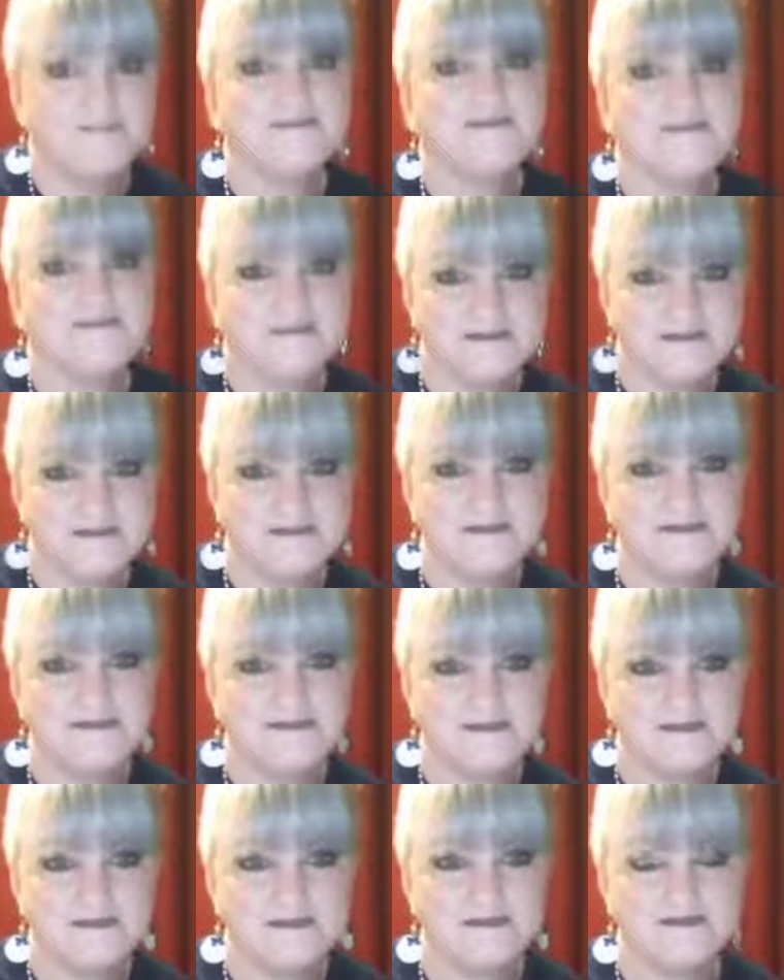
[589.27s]

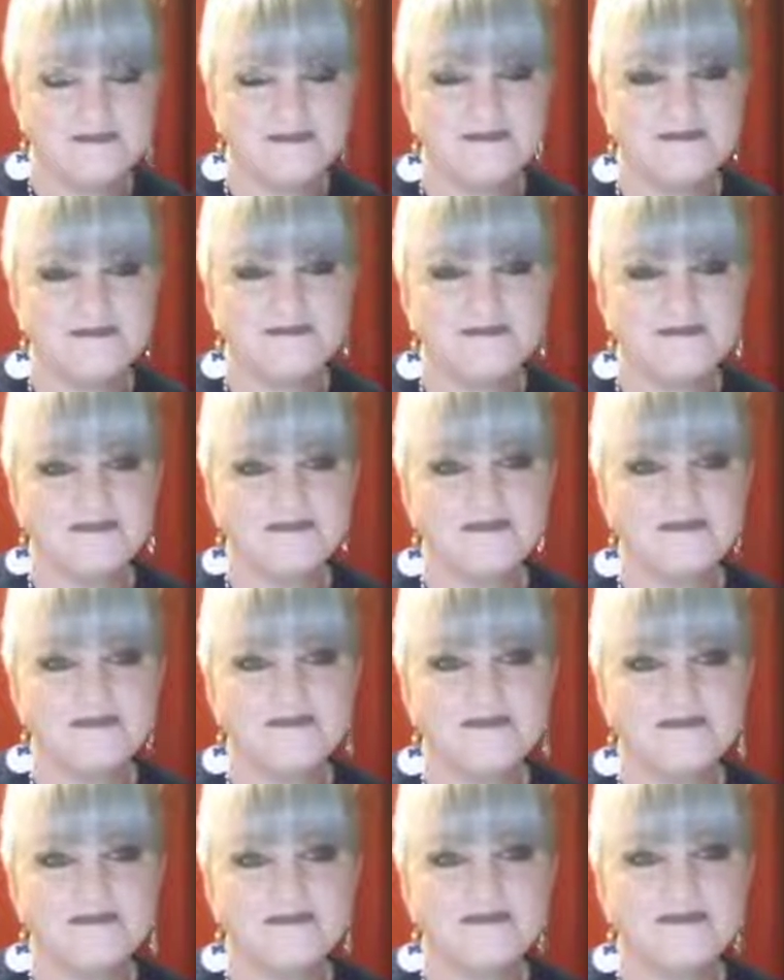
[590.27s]

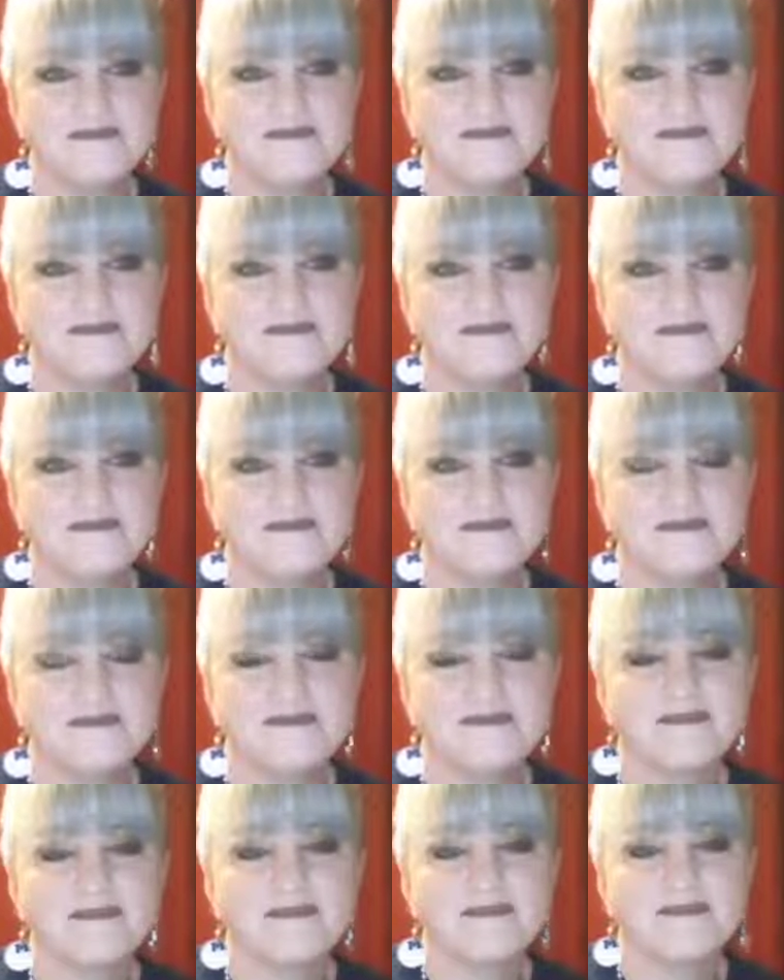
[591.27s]

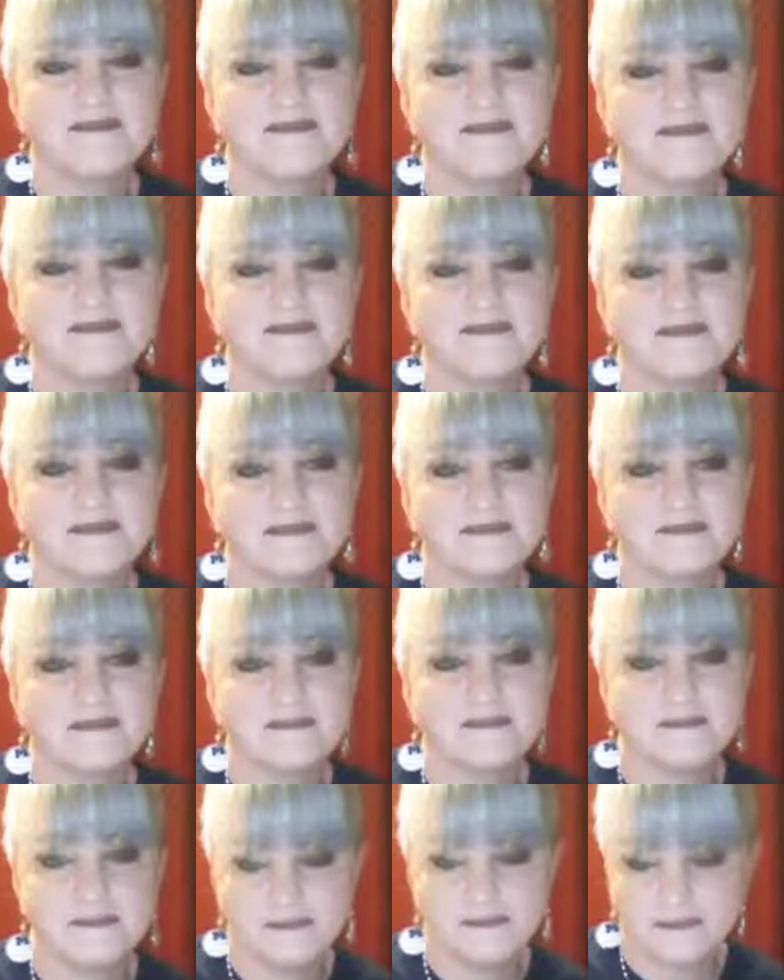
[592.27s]

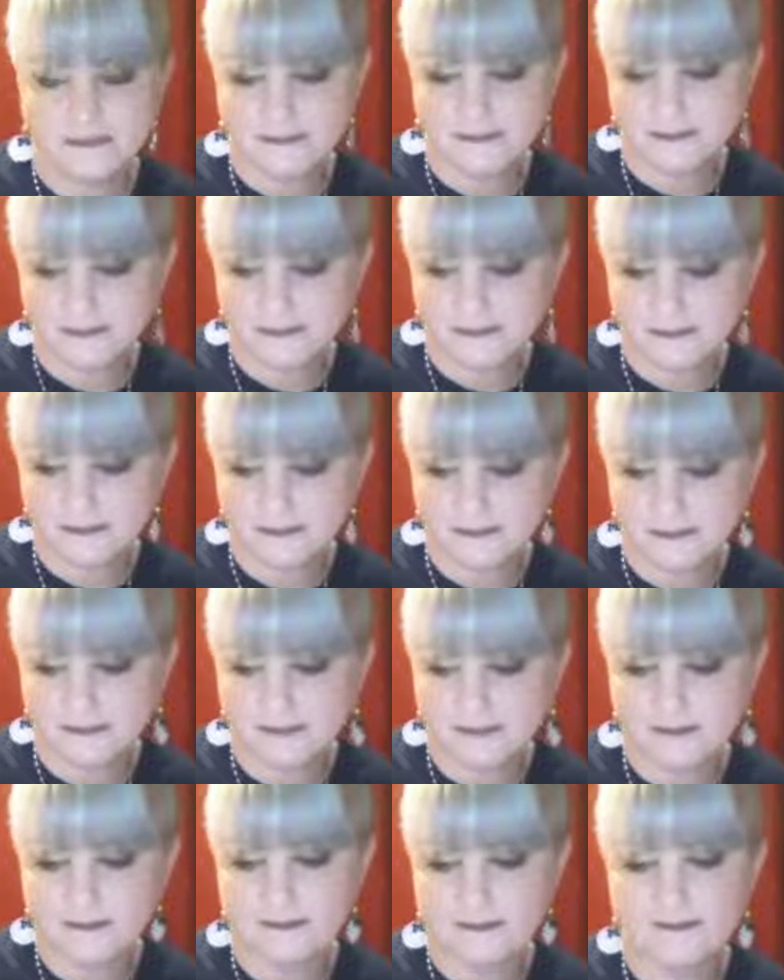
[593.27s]

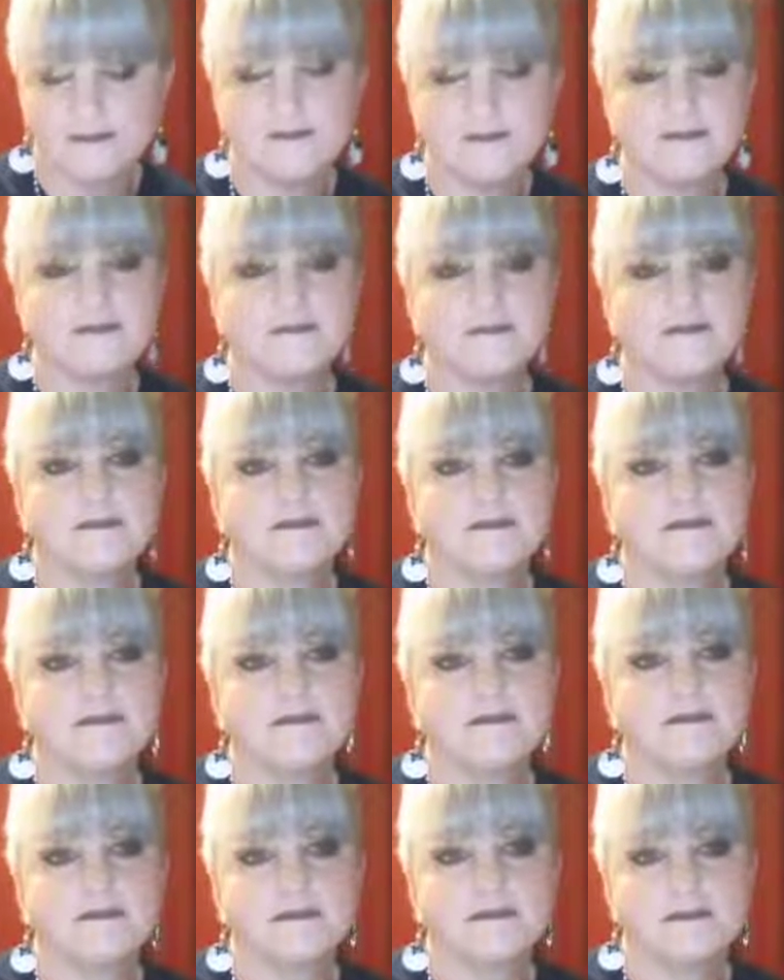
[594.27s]

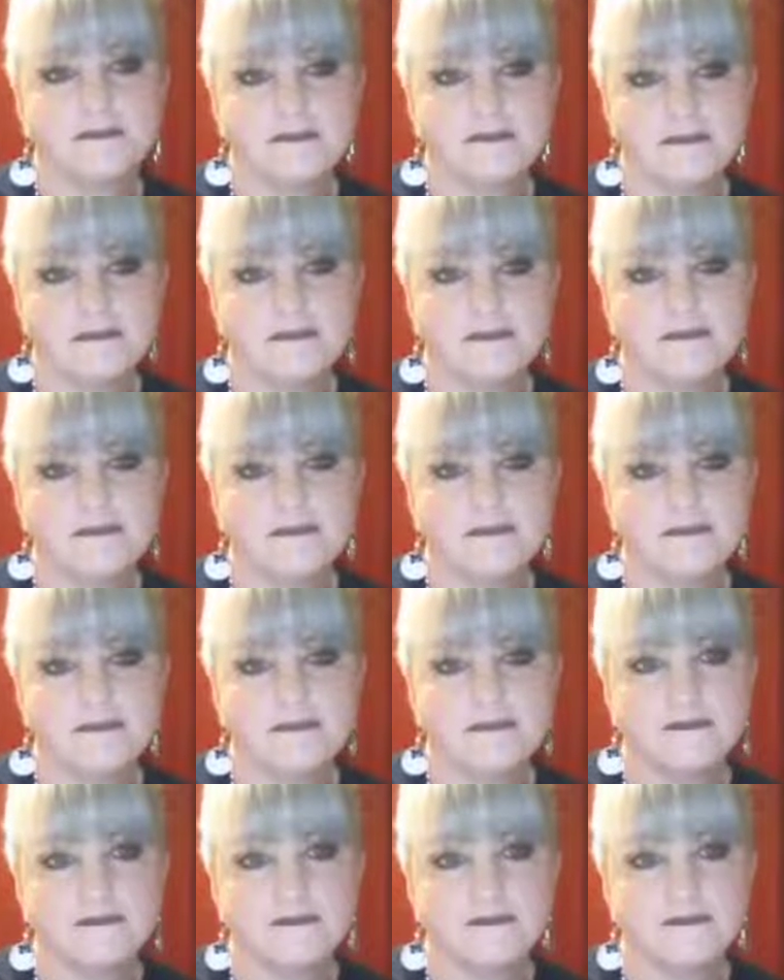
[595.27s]

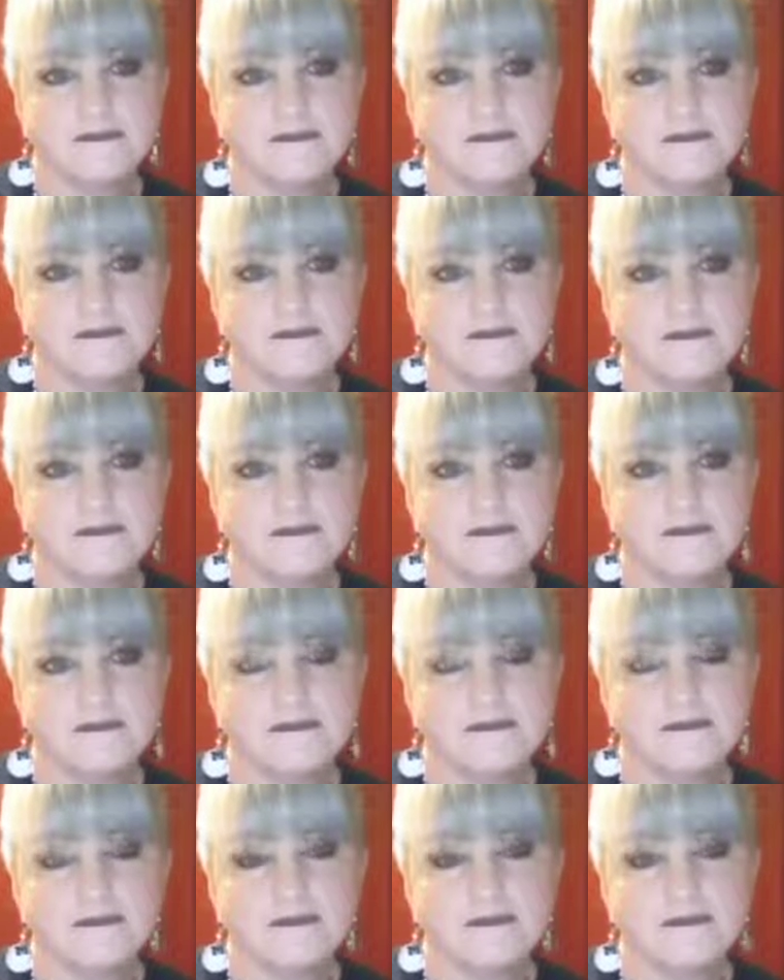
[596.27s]
This person isn't speaking.